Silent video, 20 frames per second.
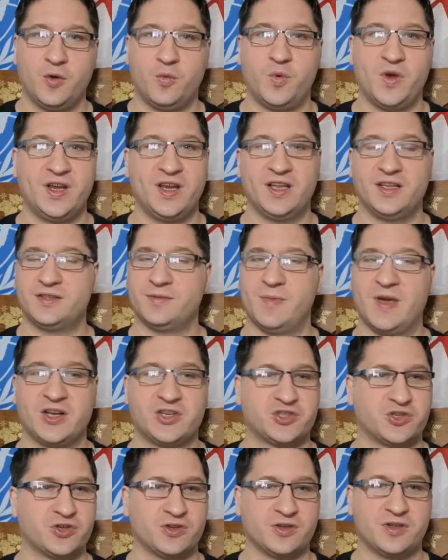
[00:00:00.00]
we need to
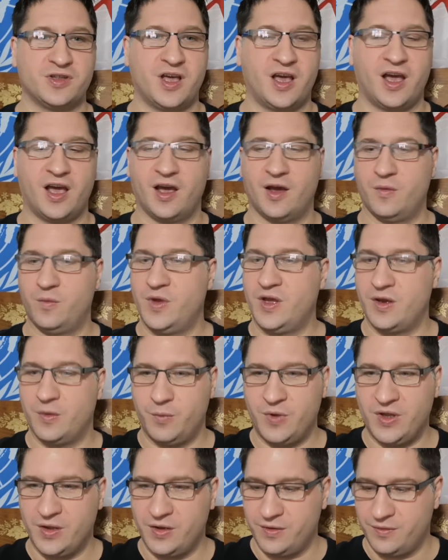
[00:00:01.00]
make sure that uh, we
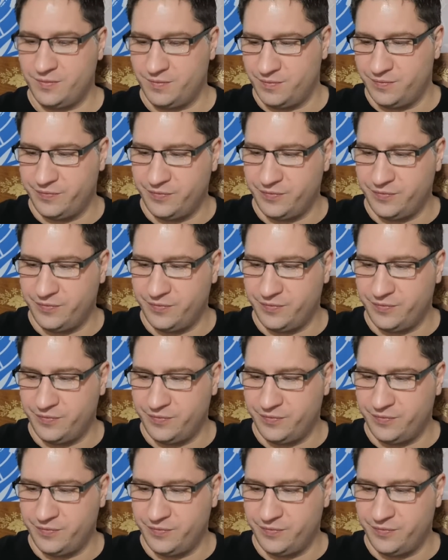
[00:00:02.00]
get we